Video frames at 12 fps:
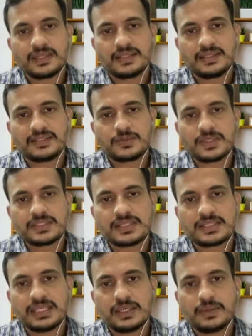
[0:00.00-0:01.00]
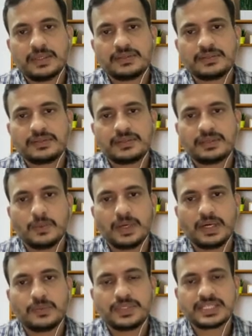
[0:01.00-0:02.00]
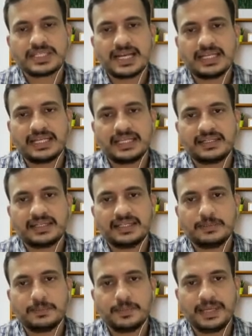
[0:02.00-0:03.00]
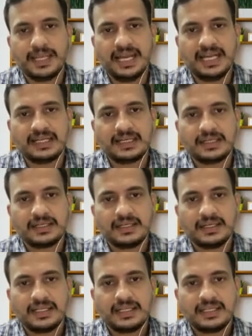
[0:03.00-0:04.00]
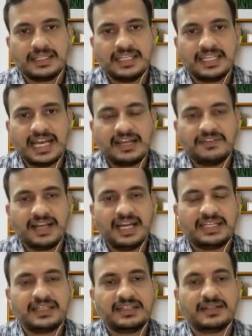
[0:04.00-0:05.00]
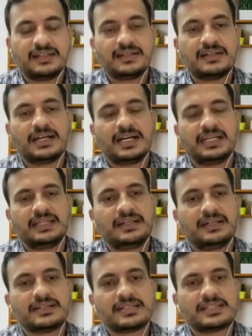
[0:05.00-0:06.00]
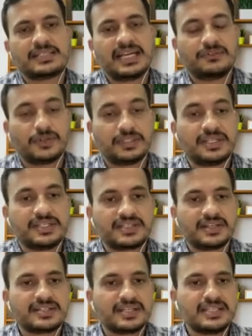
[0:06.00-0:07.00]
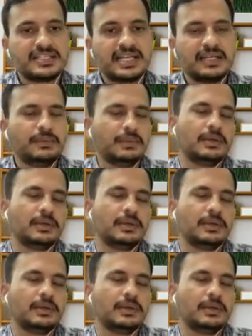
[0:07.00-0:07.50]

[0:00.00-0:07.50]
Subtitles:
This was the sequence, the one which is highlighted in black. Then I have added a site for the restriction enzyme